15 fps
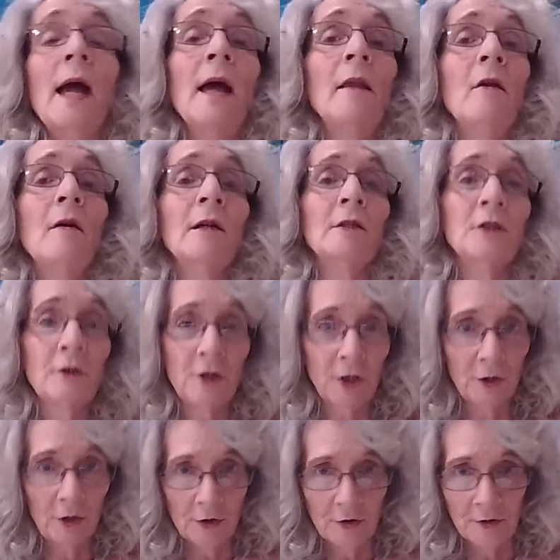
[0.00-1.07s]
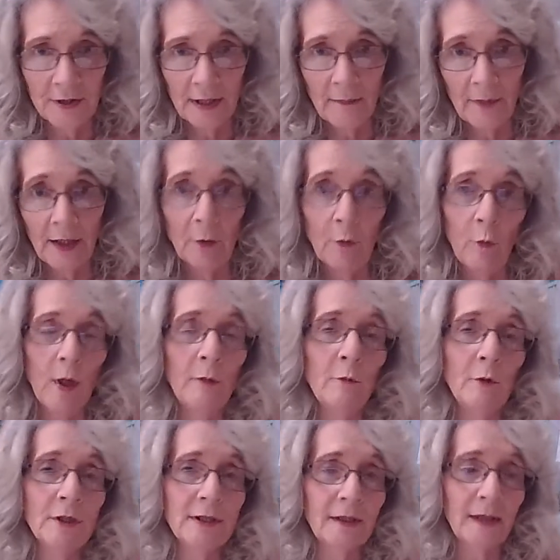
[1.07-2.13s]
how long it took you to do something, when
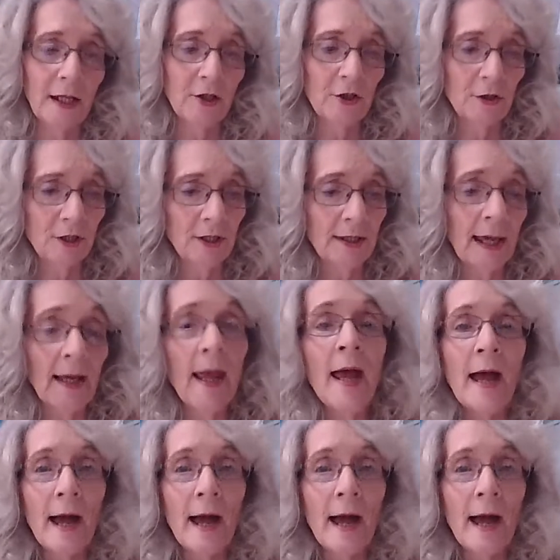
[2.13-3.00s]
was it that you did that,